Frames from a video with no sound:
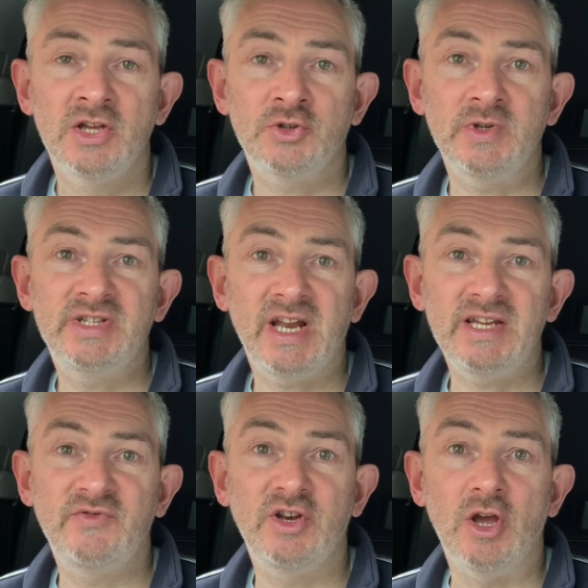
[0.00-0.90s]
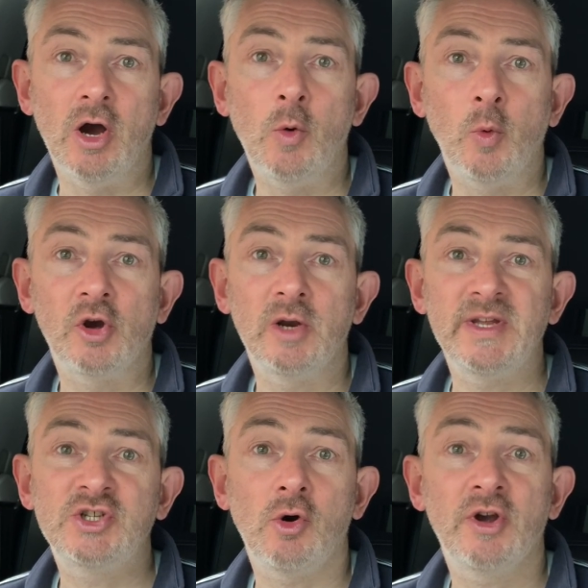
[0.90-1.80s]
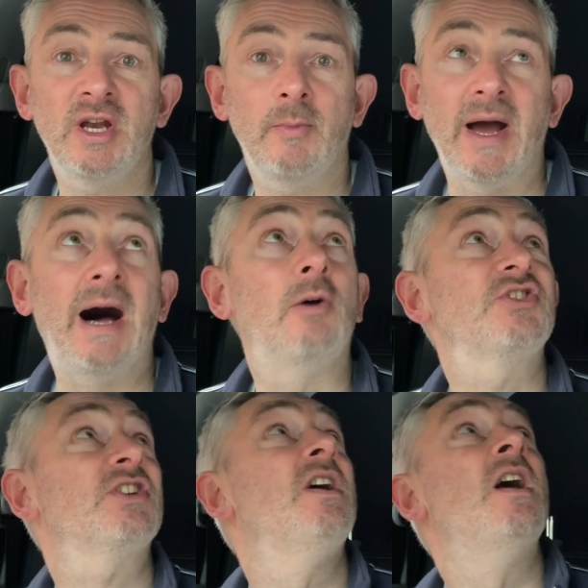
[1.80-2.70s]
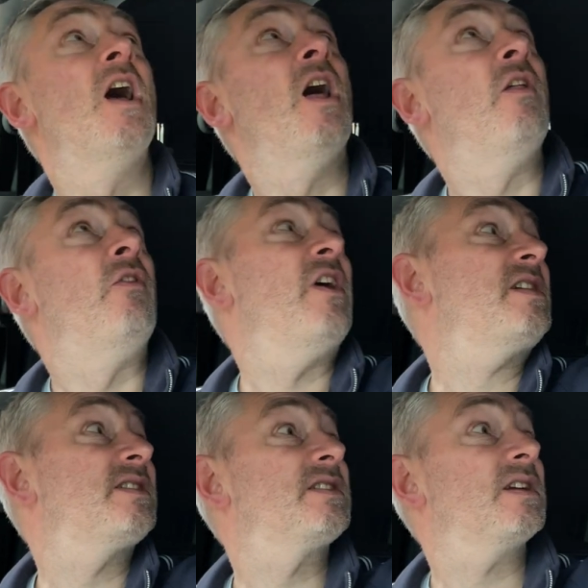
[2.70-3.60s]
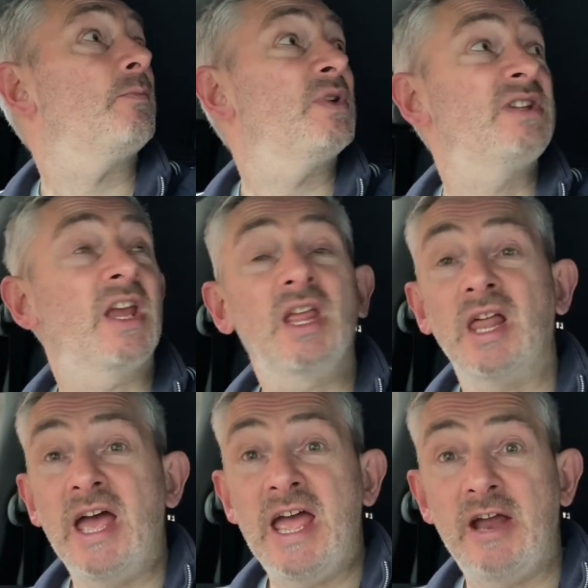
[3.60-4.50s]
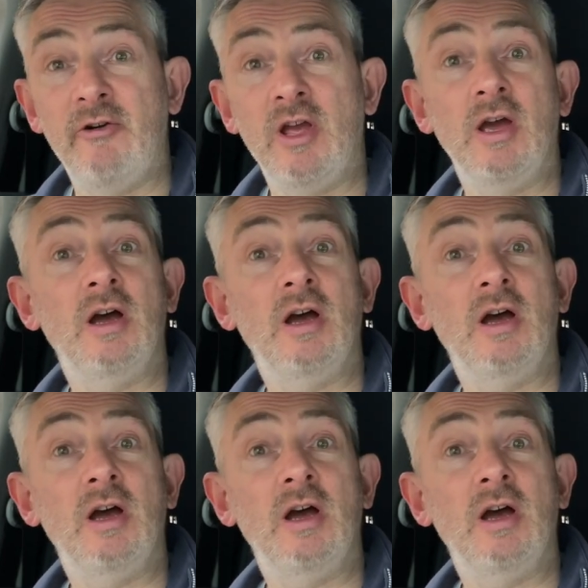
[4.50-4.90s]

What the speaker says: So in today's video, we're going to be talking about this particular area